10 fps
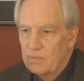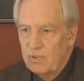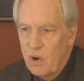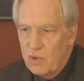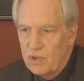
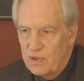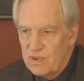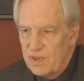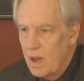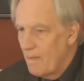
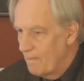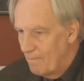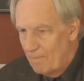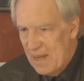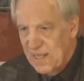Brokers
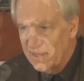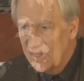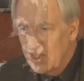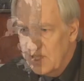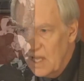
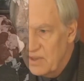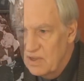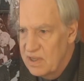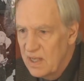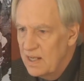banded
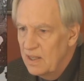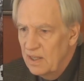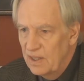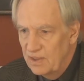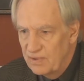together
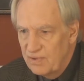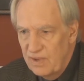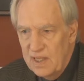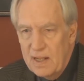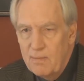in
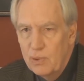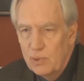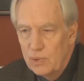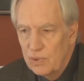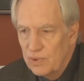trading
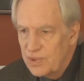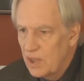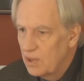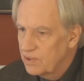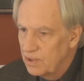
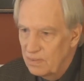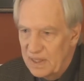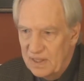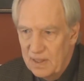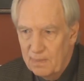pools to
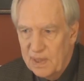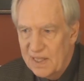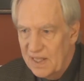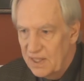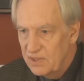
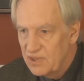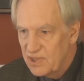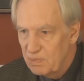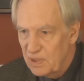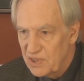manipulate
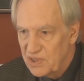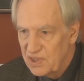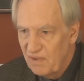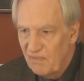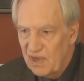
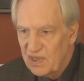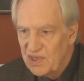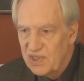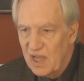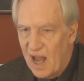specific
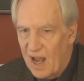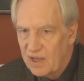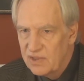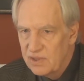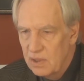
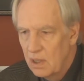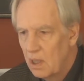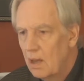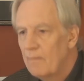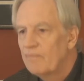stocks.
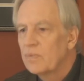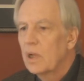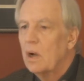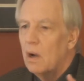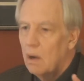
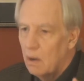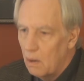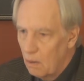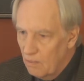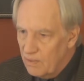
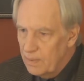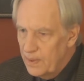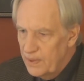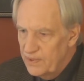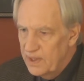Over a
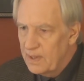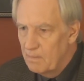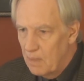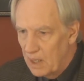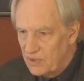period
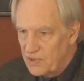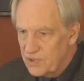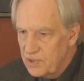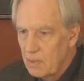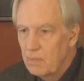of
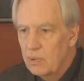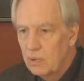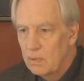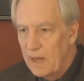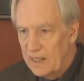months,
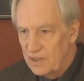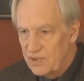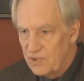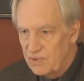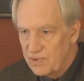pool
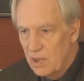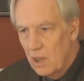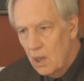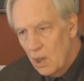managers